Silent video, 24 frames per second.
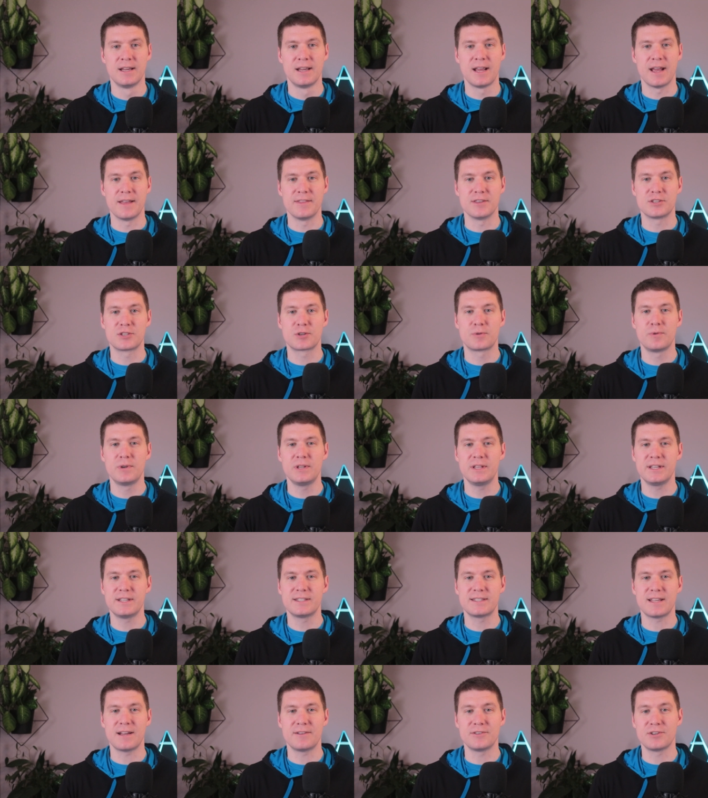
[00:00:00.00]
And the
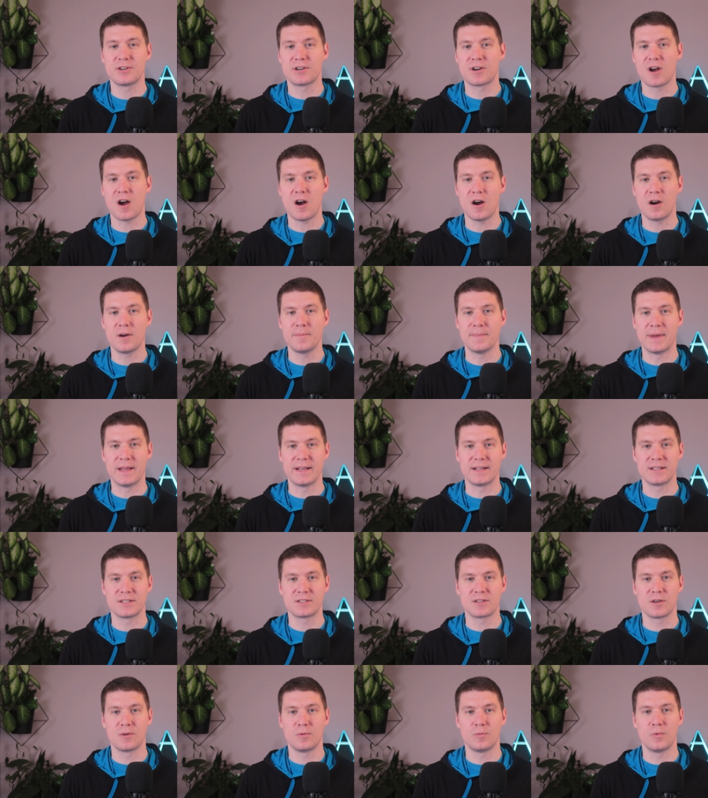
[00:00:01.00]
squealing sound your car
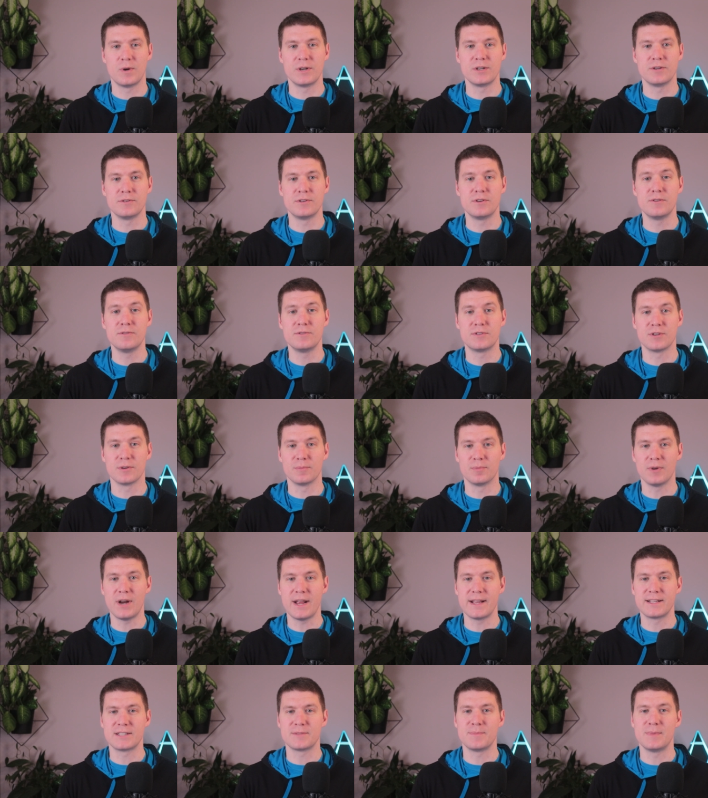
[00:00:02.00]
makes when you use your
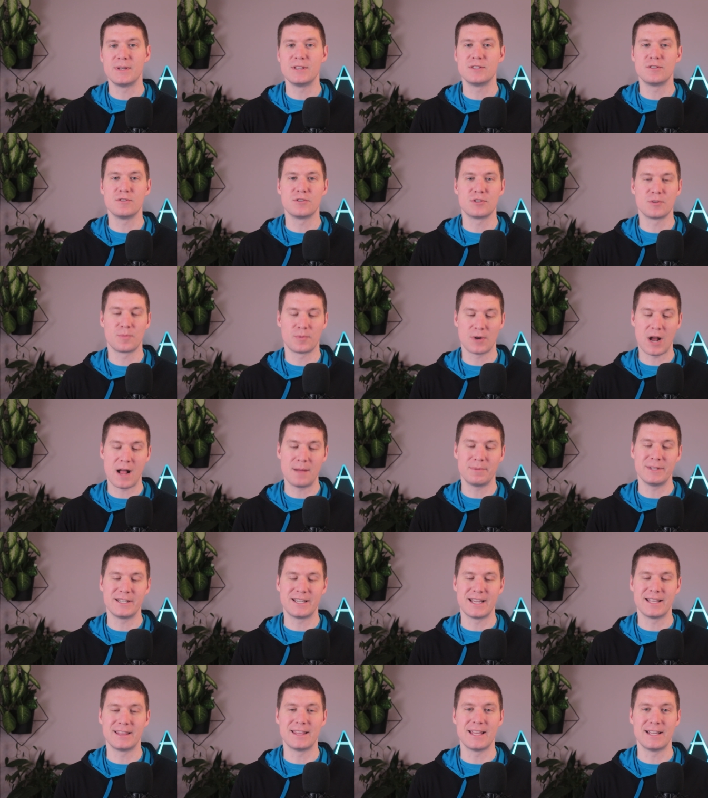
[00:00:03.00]
brakes means you should
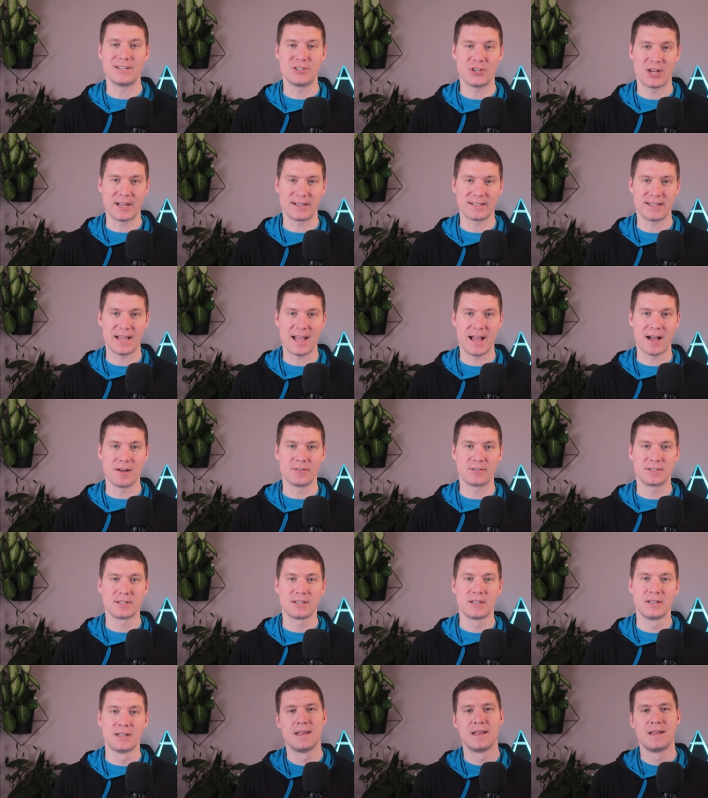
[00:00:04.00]
probably get that checked out.
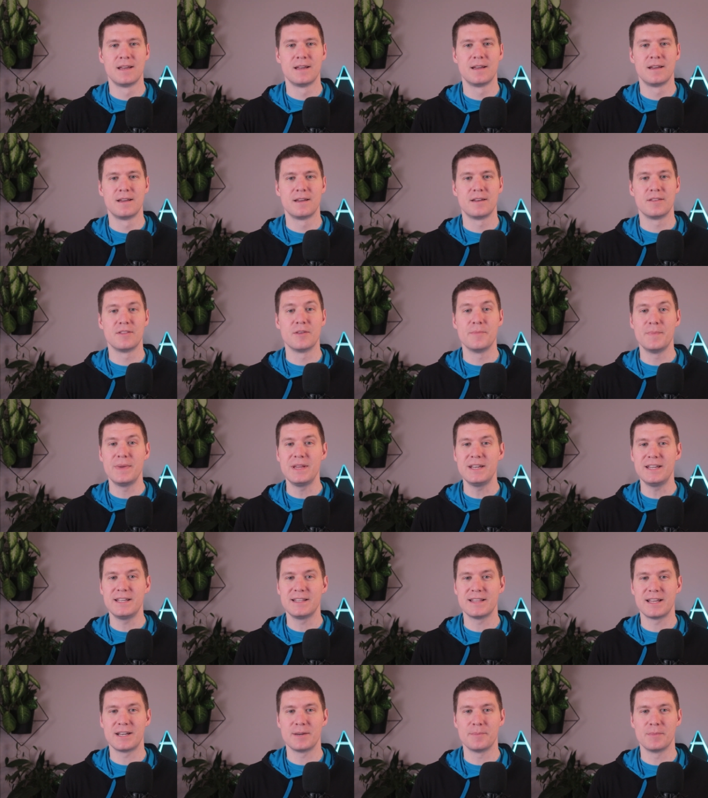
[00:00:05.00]
The
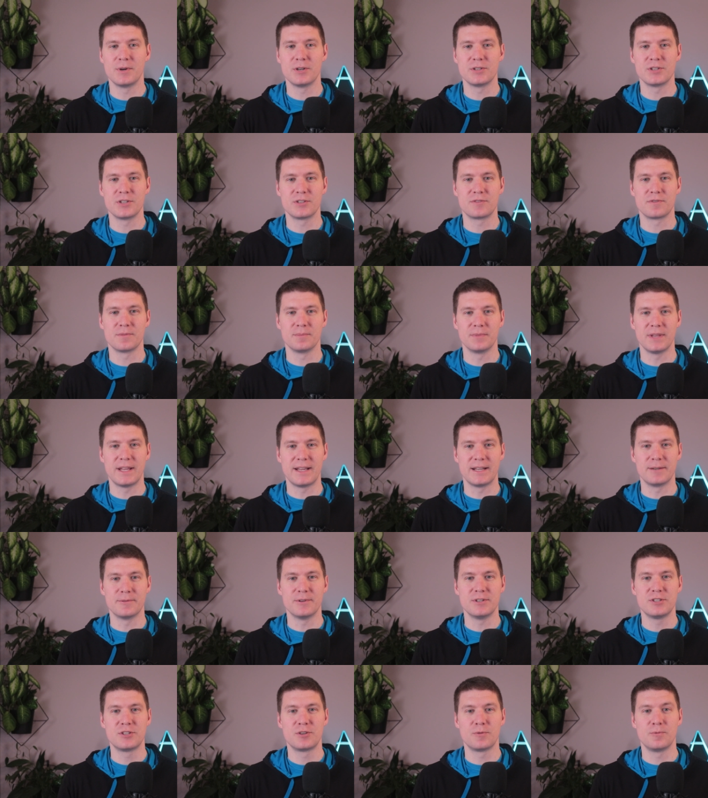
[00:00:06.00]
meaning that emerges from
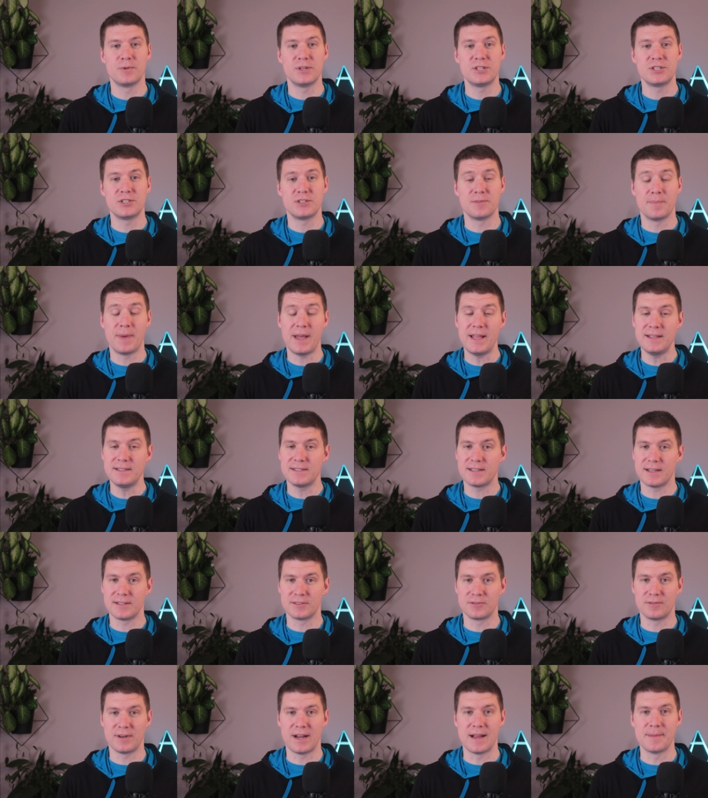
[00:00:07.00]
language, which depends
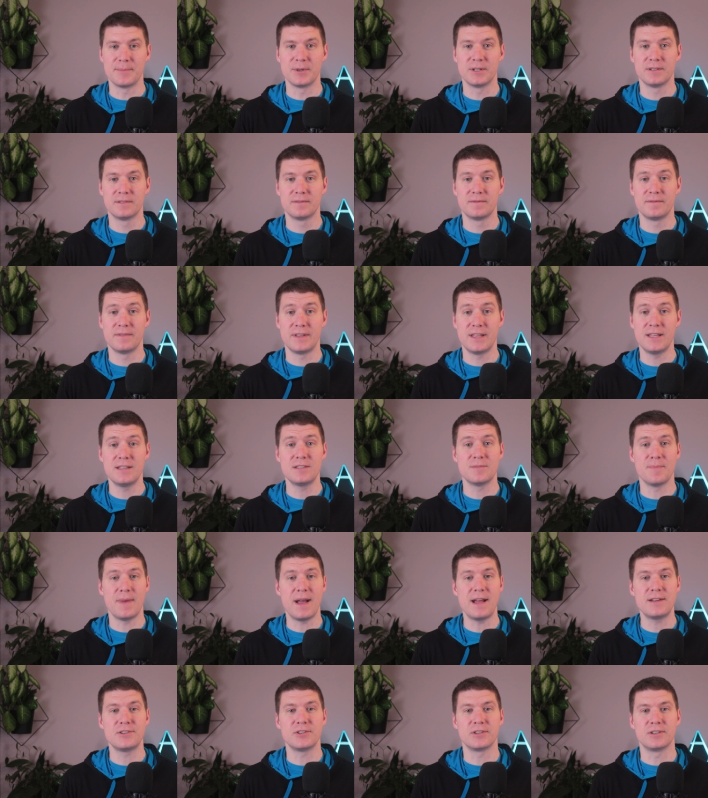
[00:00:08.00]
on grammar, is
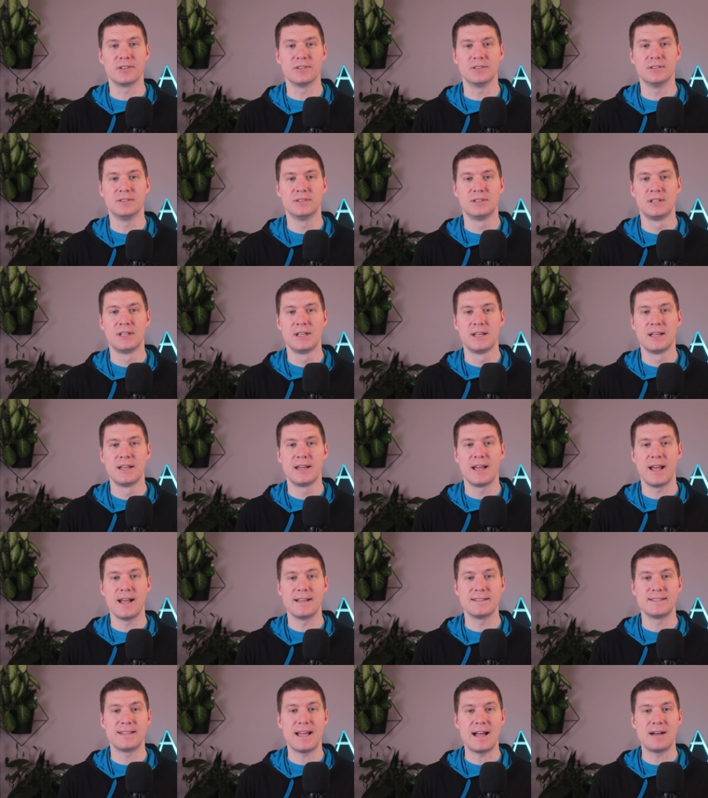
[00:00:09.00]
magical.
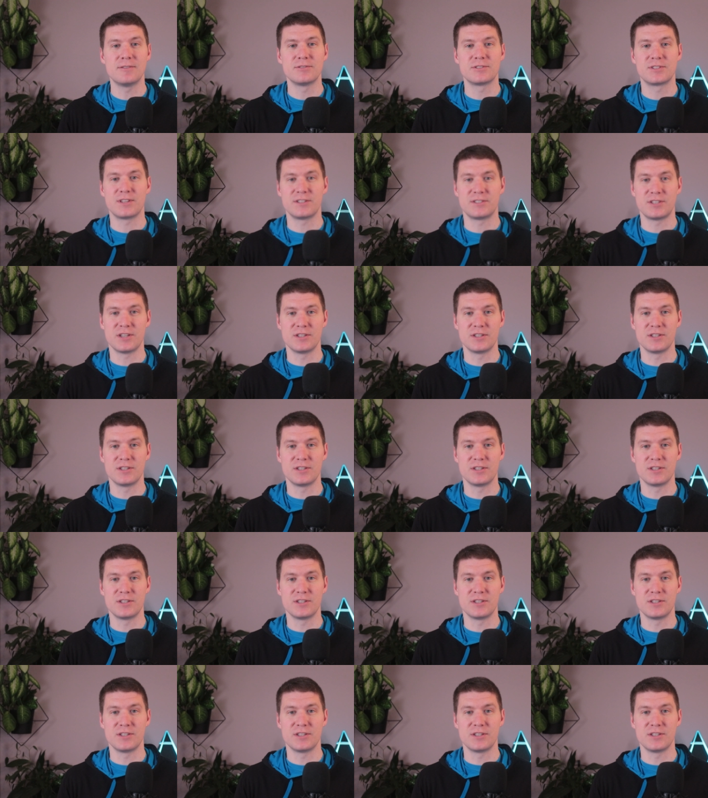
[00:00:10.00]
A sound such